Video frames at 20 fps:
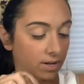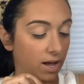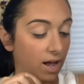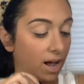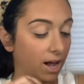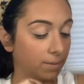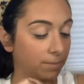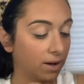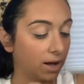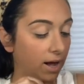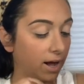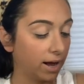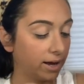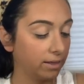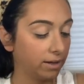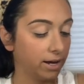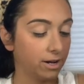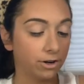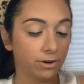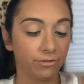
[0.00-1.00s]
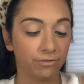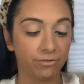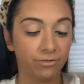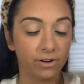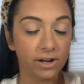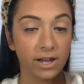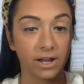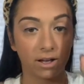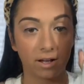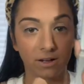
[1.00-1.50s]
I'm a highlighter
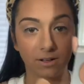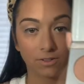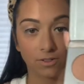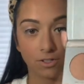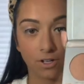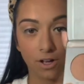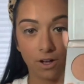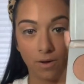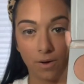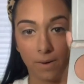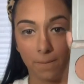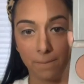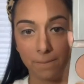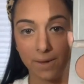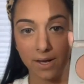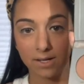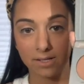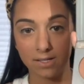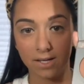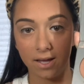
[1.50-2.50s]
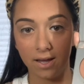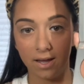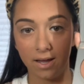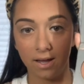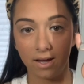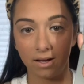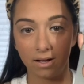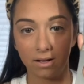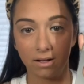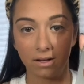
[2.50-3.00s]
freak. So I'm
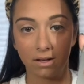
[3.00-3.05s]
mixing.